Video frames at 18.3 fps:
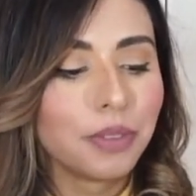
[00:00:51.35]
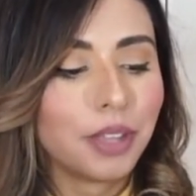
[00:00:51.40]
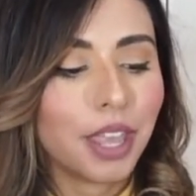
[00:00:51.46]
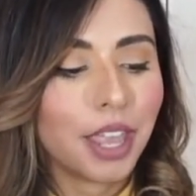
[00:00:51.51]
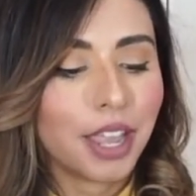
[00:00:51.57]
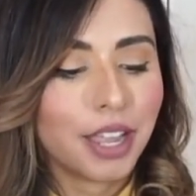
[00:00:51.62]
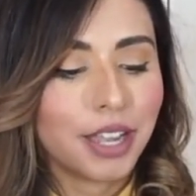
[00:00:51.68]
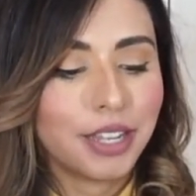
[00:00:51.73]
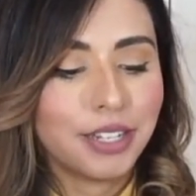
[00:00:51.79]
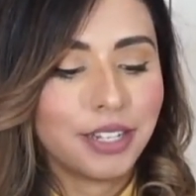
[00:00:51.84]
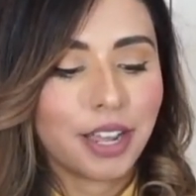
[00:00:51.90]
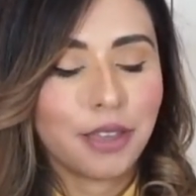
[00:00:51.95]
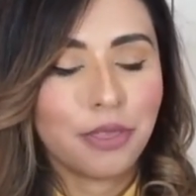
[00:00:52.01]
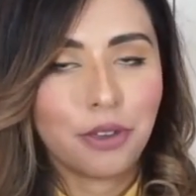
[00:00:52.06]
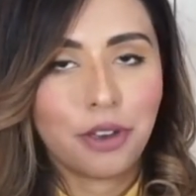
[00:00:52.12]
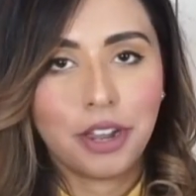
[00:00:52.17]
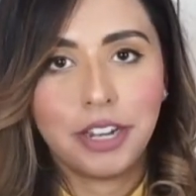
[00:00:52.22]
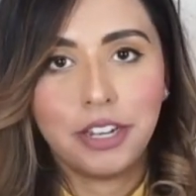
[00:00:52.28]
And I
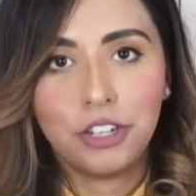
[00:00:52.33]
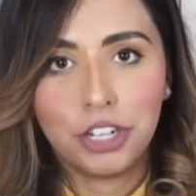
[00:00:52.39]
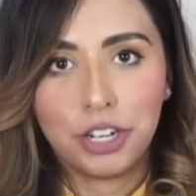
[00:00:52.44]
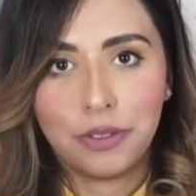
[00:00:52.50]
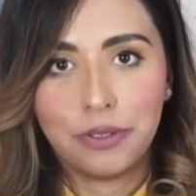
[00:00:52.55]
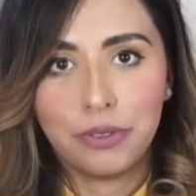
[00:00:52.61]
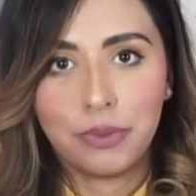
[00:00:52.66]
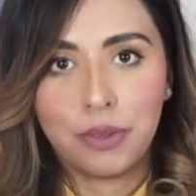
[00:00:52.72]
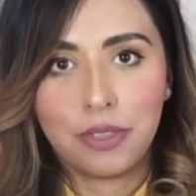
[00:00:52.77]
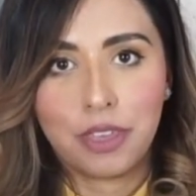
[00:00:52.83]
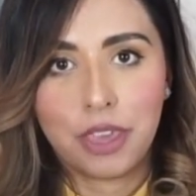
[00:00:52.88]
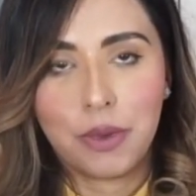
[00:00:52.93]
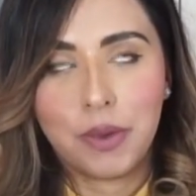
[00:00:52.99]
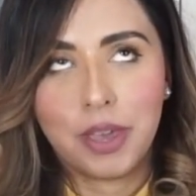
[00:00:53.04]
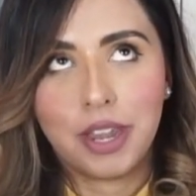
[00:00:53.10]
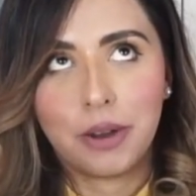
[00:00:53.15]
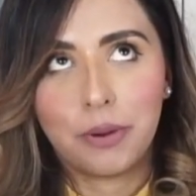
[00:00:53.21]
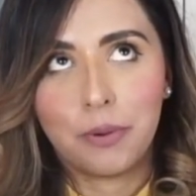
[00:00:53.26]
thought I'd share this with you.
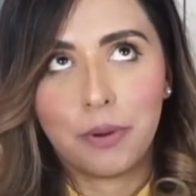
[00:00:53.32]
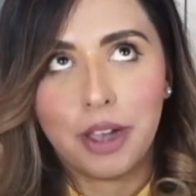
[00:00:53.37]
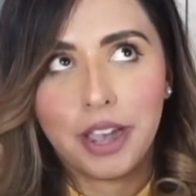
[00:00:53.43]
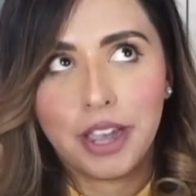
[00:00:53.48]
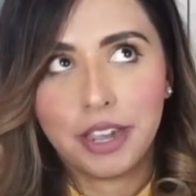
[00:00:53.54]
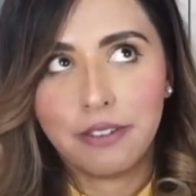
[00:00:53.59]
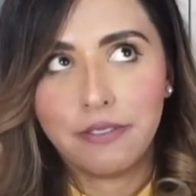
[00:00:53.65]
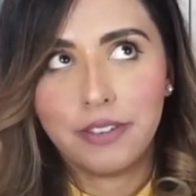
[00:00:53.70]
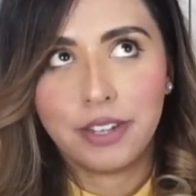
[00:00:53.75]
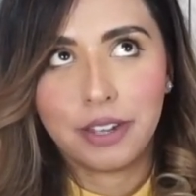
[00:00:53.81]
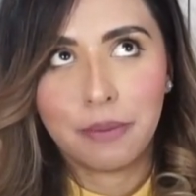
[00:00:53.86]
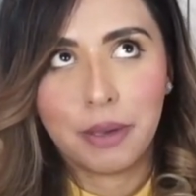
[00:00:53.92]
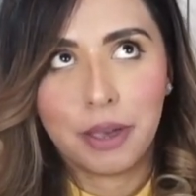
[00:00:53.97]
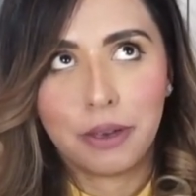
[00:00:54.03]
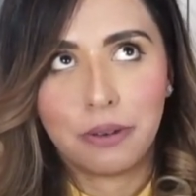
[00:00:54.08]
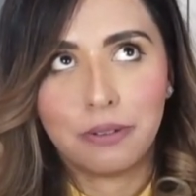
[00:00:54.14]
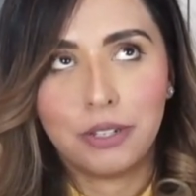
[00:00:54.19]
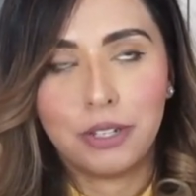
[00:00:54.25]
It arrived
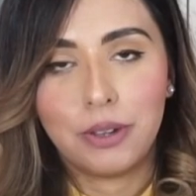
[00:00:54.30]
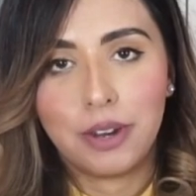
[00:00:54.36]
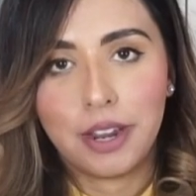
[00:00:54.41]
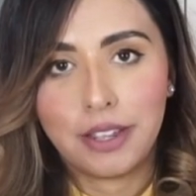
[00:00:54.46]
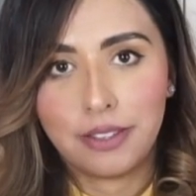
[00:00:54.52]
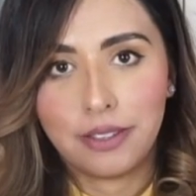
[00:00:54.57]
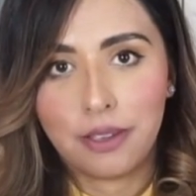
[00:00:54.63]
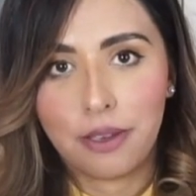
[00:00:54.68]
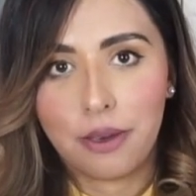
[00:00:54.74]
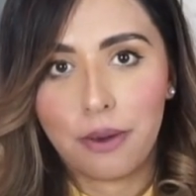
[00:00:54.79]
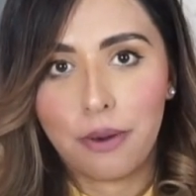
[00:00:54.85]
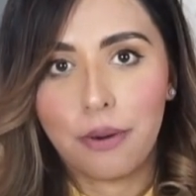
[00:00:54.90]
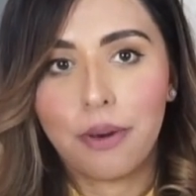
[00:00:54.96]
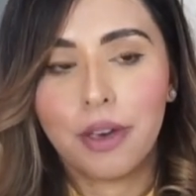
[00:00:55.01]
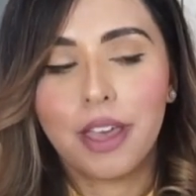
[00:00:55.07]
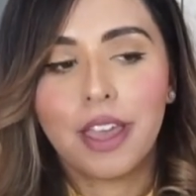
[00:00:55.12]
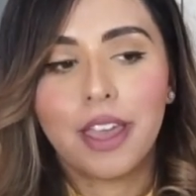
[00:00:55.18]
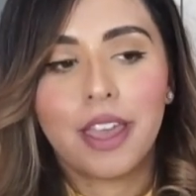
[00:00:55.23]
about 2 days
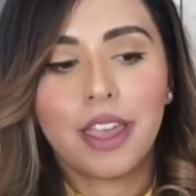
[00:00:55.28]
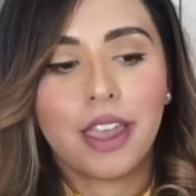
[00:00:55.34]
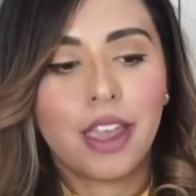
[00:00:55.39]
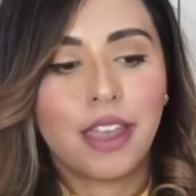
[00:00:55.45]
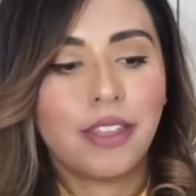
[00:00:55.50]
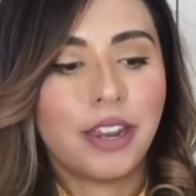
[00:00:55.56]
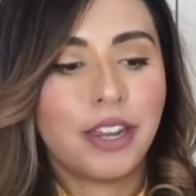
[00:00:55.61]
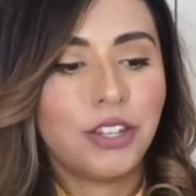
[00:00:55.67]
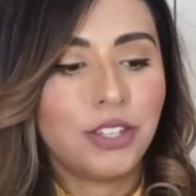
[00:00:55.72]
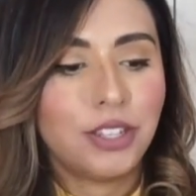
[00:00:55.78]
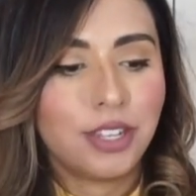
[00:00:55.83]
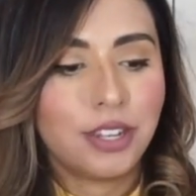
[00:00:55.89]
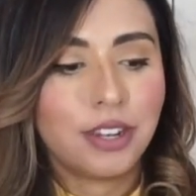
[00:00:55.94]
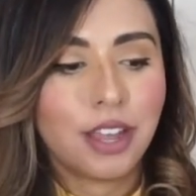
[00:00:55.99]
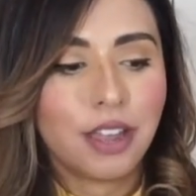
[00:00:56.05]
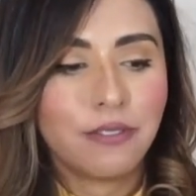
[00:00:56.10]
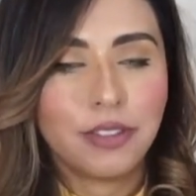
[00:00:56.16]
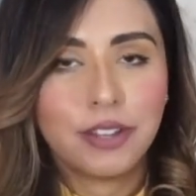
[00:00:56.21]
ago and I just
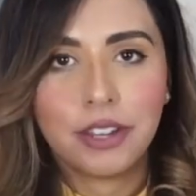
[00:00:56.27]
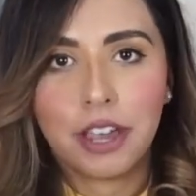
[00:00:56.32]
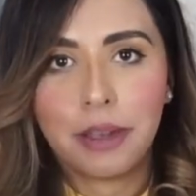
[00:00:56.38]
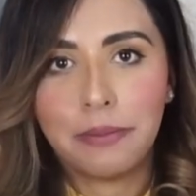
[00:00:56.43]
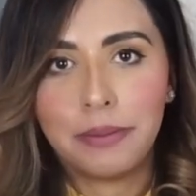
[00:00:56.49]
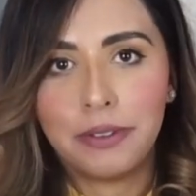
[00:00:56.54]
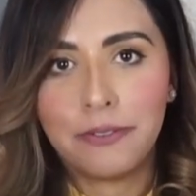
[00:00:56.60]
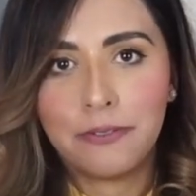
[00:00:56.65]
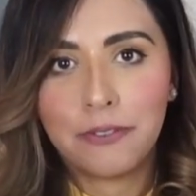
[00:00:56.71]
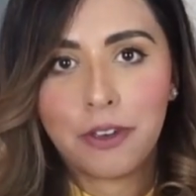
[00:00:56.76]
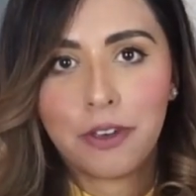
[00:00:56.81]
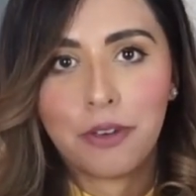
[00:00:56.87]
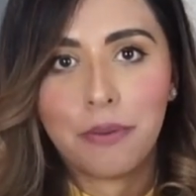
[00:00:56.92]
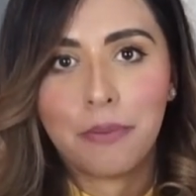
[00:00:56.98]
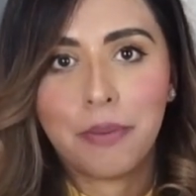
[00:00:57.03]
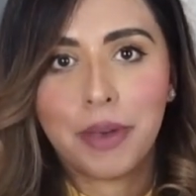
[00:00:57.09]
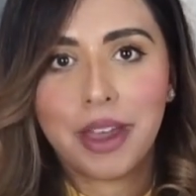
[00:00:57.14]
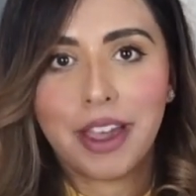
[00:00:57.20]
didn't have the time to
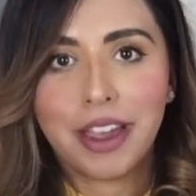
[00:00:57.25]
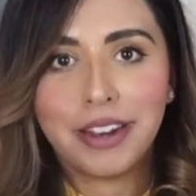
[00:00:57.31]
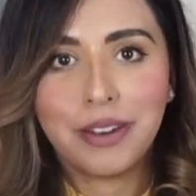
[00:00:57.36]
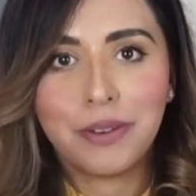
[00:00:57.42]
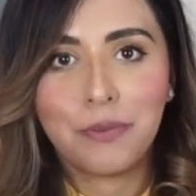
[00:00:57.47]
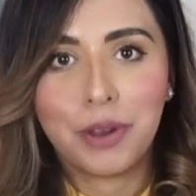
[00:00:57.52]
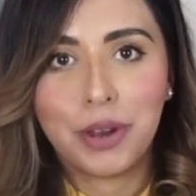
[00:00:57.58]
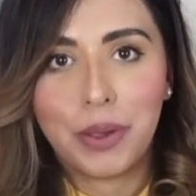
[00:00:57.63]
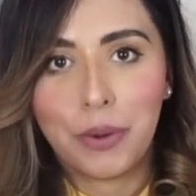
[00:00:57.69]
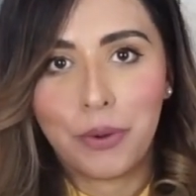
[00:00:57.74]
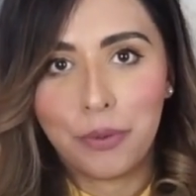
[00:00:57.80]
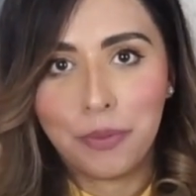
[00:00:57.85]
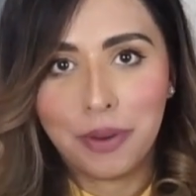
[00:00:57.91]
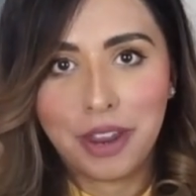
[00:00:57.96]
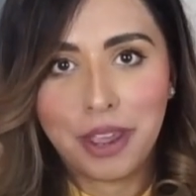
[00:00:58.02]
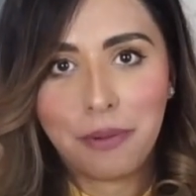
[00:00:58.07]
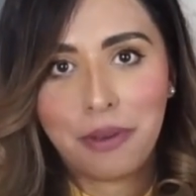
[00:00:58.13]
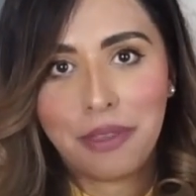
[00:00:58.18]
film, but I didn't want to
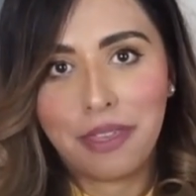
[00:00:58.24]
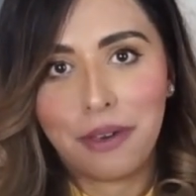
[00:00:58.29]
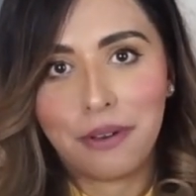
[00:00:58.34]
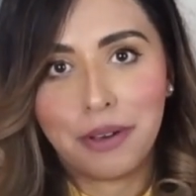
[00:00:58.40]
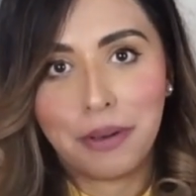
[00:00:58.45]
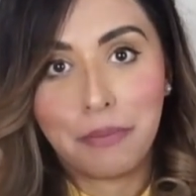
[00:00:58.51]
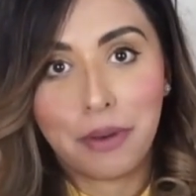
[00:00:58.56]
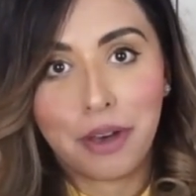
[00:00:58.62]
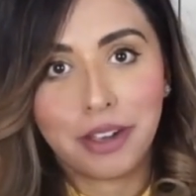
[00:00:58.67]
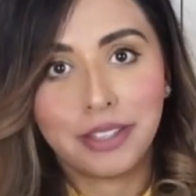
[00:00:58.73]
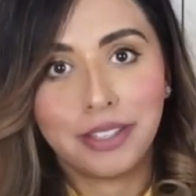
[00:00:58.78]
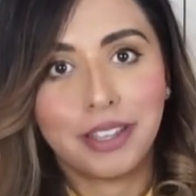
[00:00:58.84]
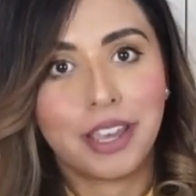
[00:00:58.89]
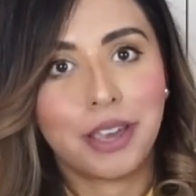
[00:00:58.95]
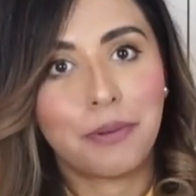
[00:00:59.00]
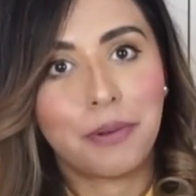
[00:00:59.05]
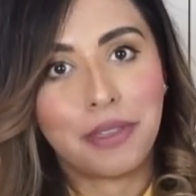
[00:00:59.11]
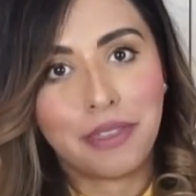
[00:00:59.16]
open it without
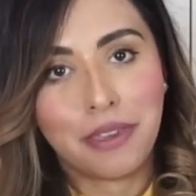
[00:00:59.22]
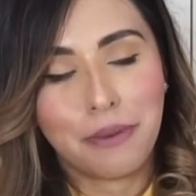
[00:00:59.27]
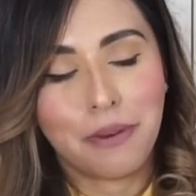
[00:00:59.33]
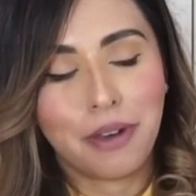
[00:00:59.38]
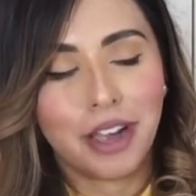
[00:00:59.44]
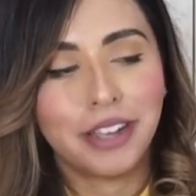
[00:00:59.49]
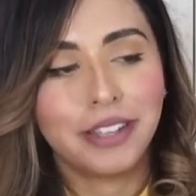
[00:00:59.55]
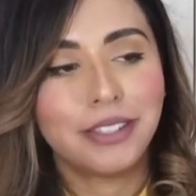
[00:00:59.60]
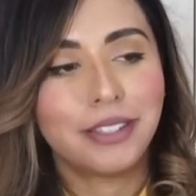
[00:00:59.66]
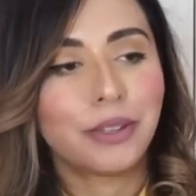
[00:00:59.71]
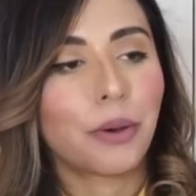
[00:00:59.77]
unboxing it with you guys.